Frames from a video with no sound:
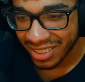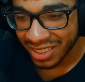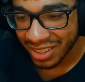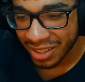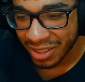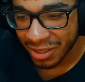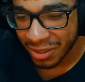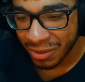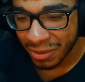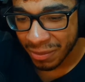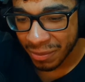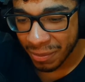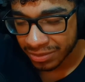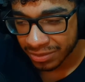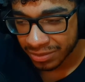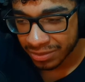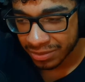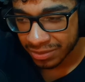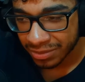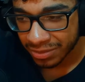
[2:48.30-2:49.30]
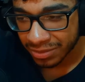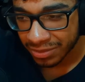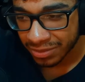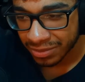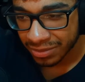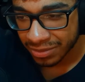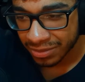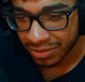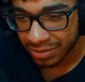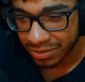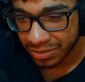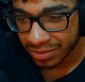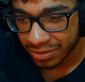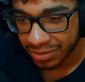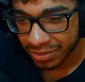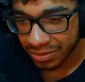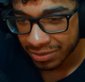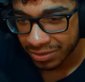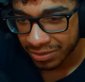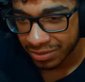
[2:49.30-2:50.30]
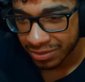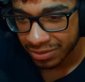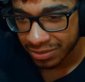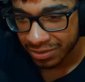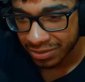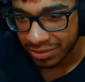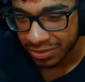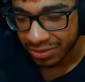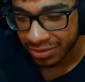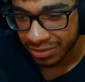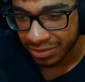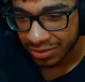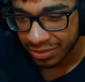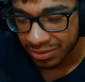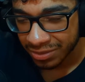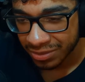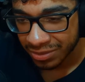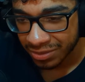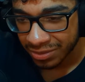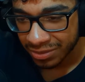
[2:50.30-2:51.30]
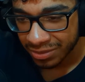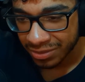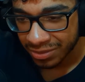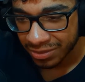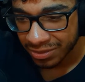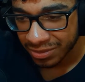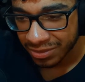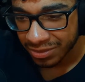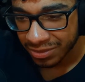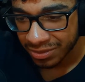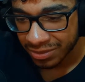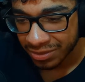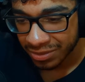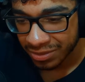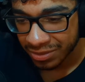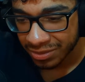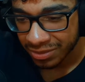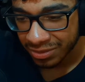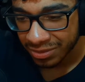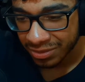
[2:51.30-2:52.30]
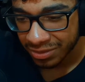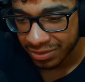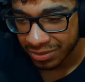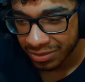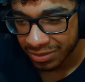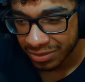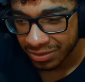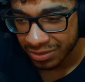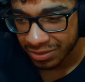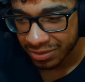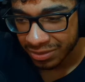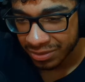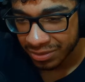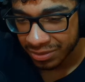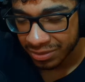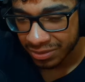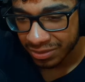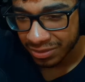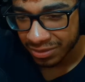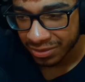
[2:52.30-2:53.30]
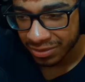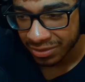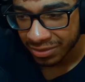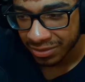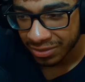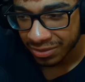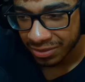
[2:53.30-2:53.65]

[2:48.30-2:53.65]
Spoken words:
[no speech]